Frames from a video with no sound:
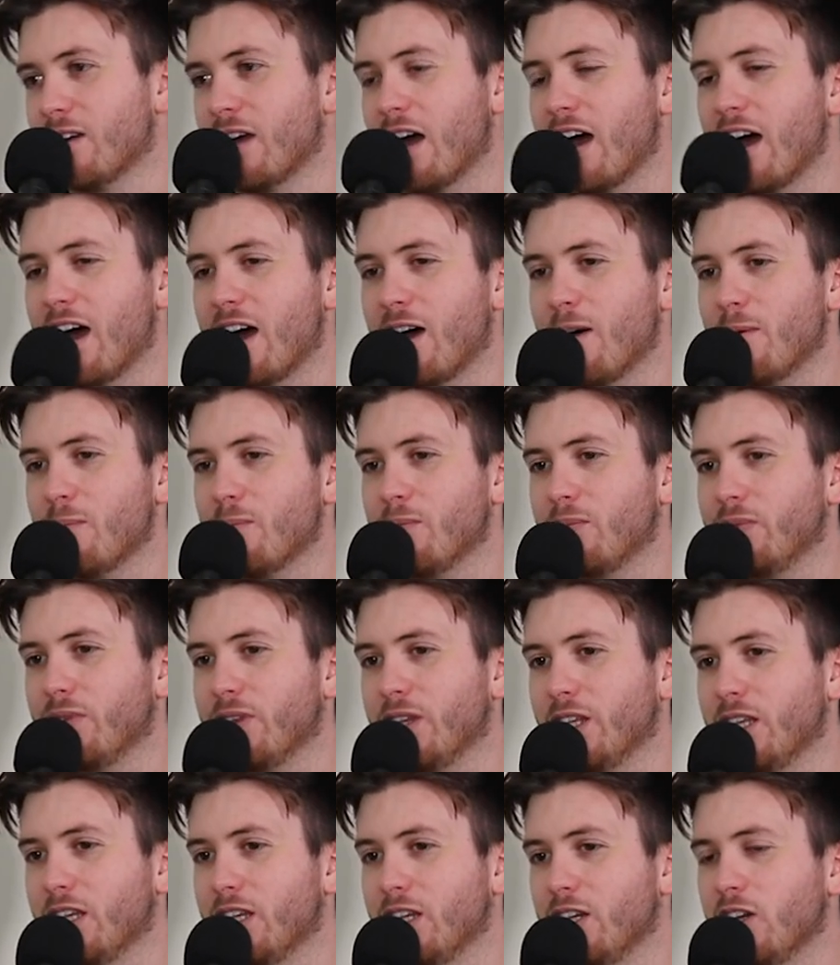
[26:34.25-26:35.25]
Um,
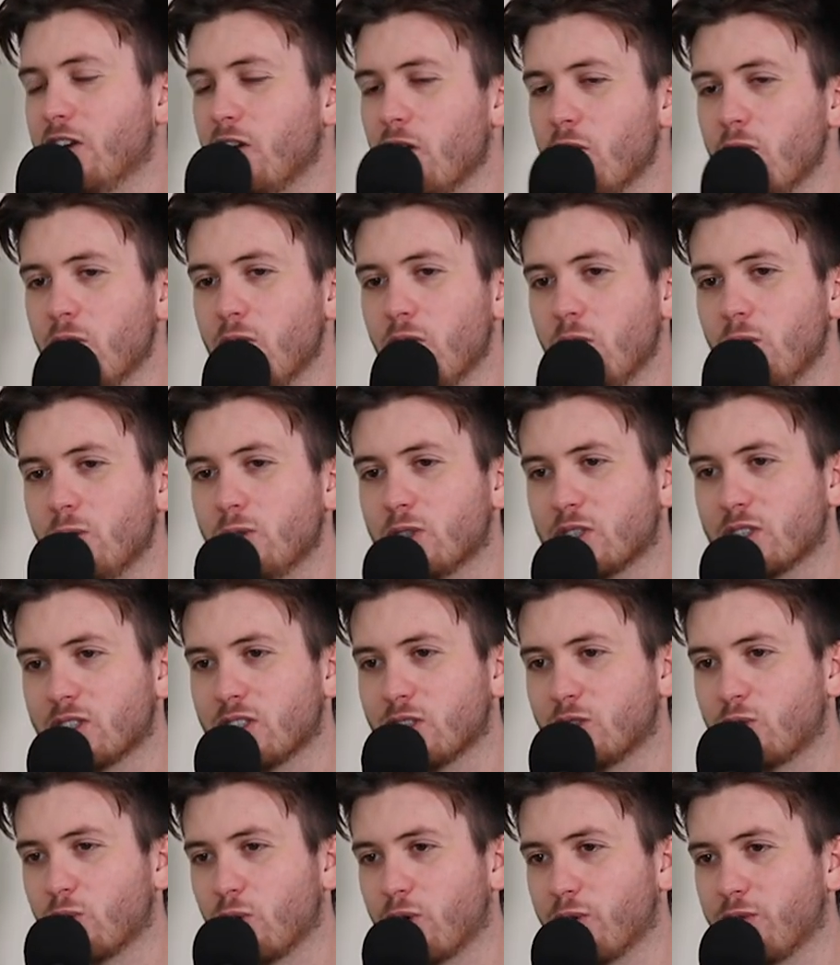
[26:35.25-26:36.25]
you know
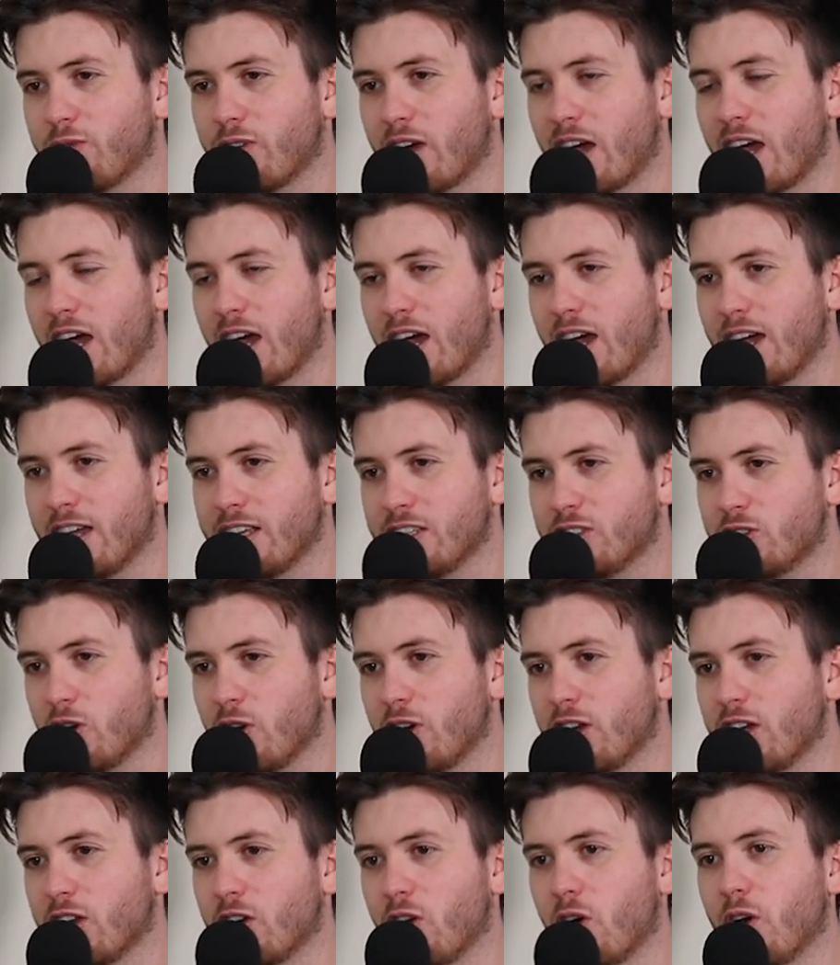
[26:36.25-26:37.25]
who's sort of uh,
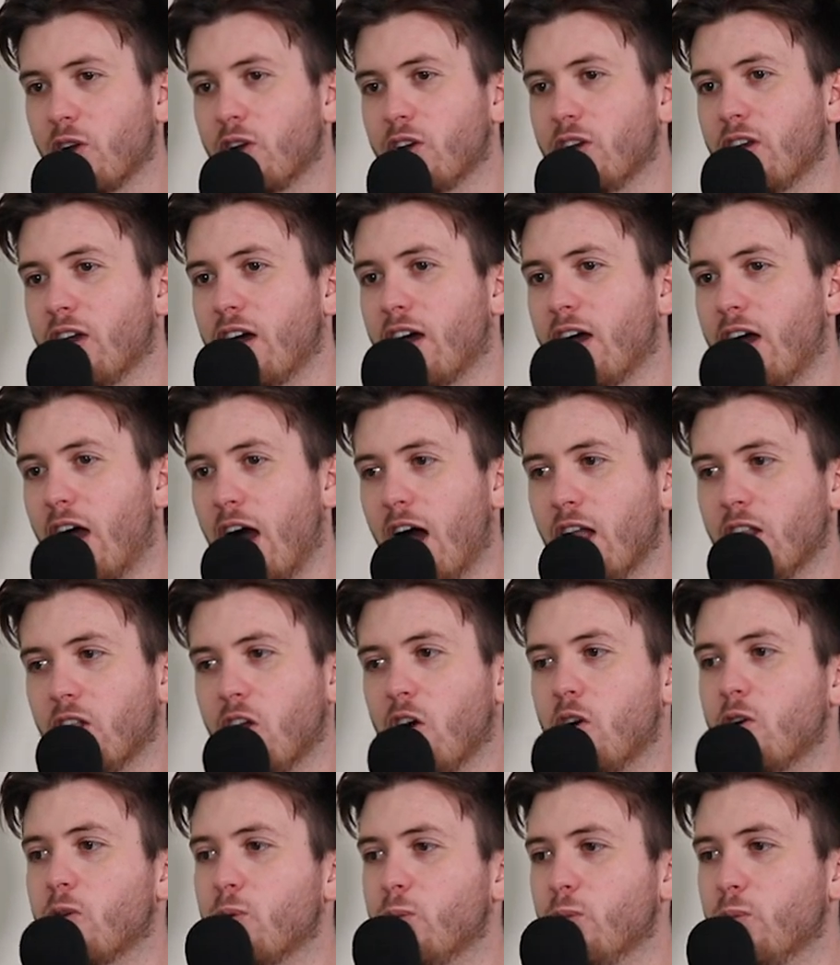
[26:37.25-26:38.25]
turning it on
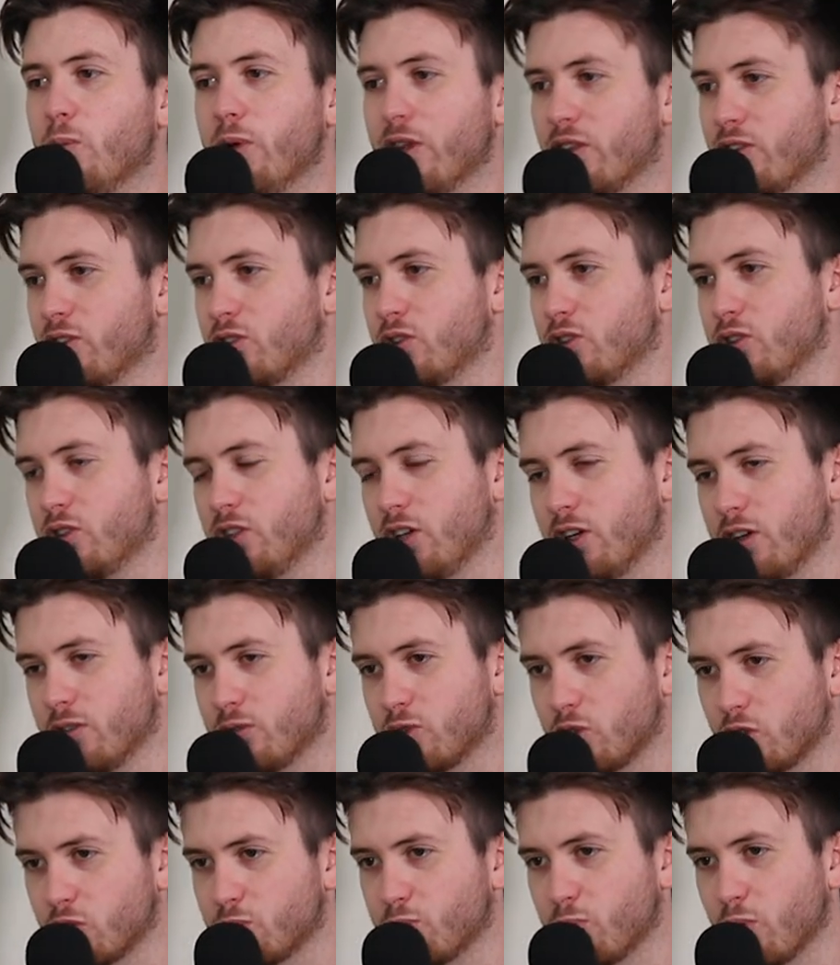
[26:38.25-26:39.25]
along with, you know,
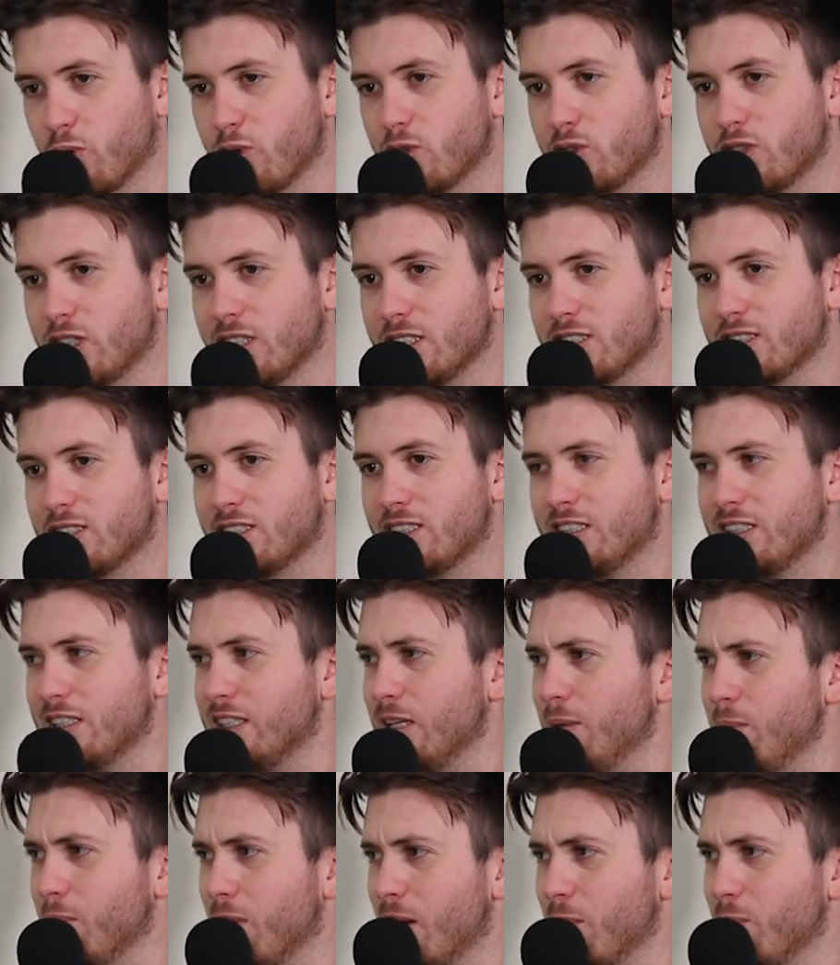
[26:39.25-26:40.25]
Josh Bruce is
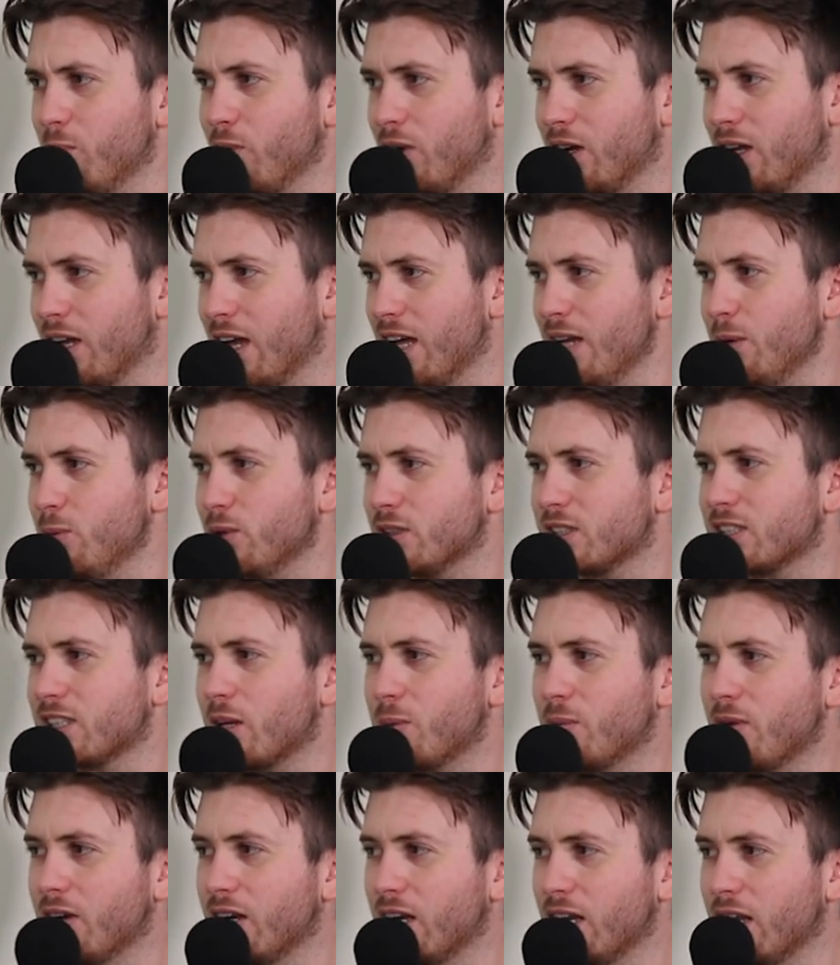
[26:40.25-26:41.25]
Tim Membry. He was
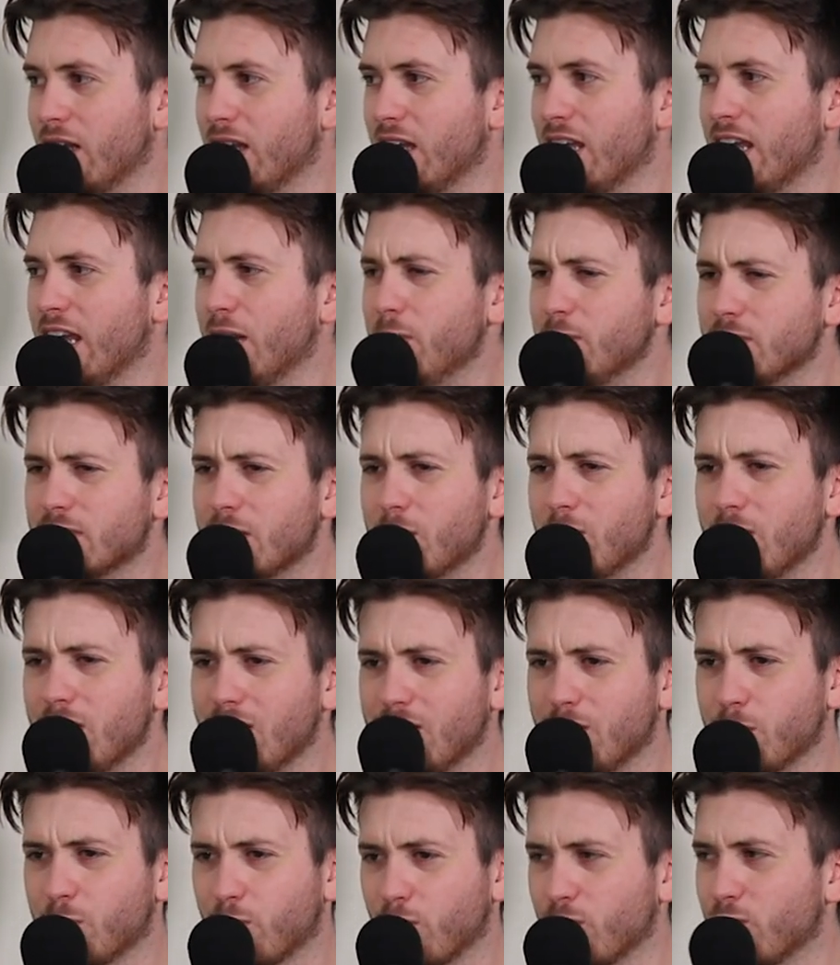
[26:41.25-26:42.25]
someone he was someone
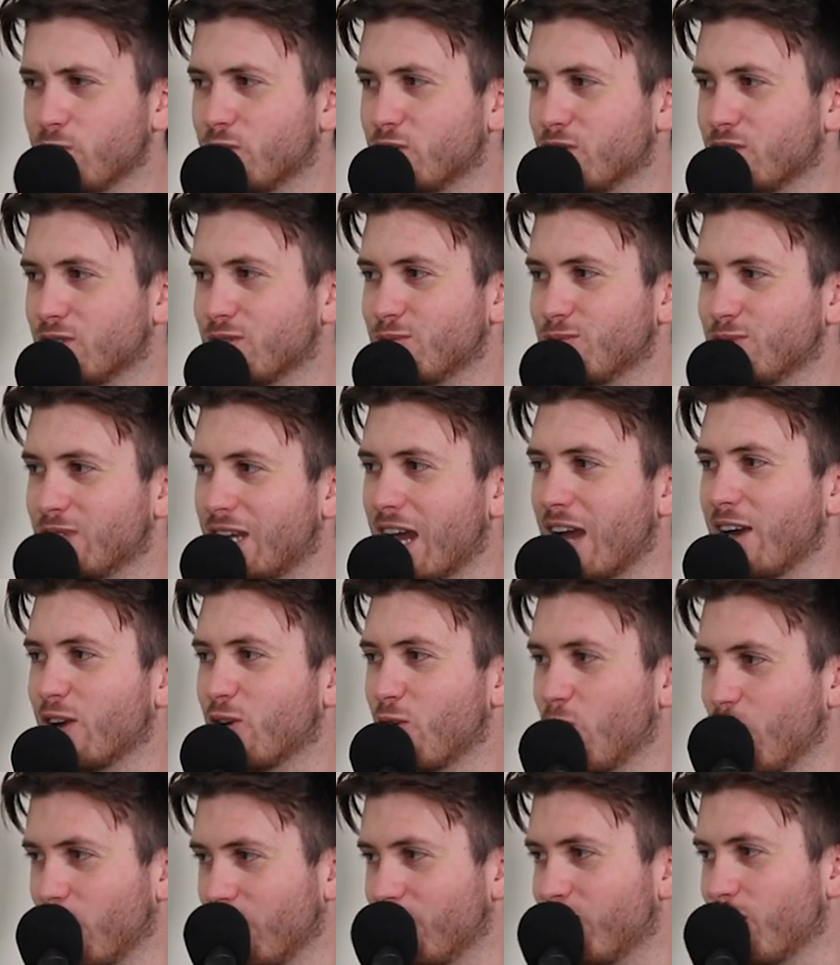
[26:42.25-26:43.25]
in the Bruce
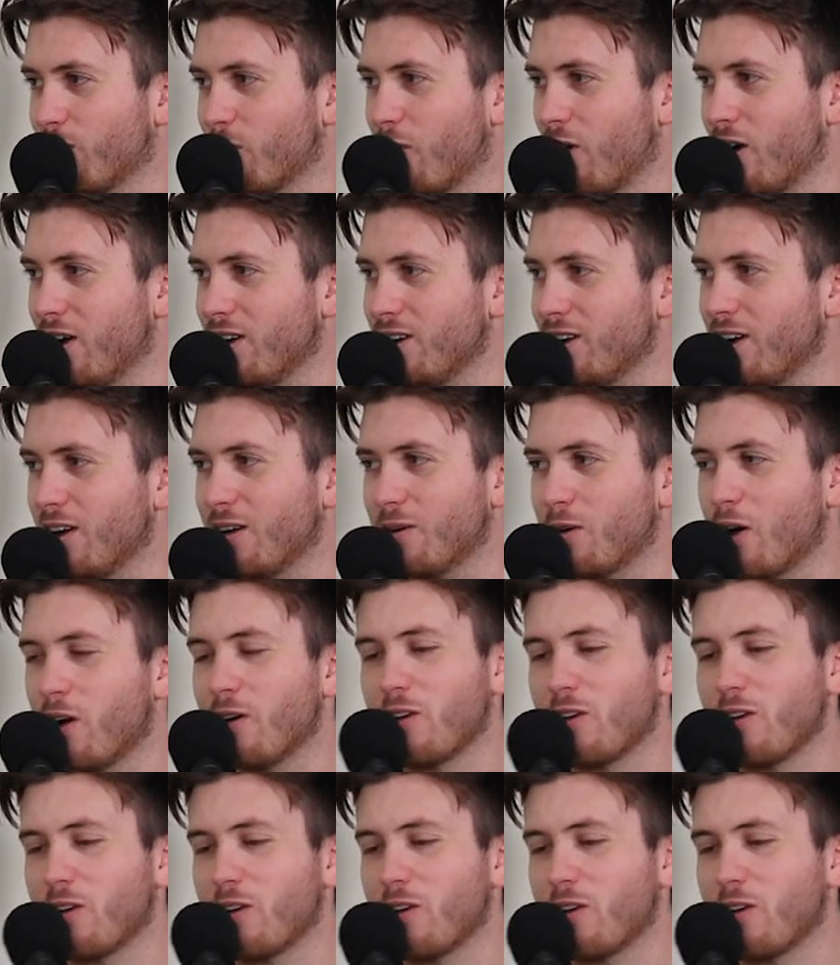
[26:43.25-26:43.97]
category for mine. Yeah.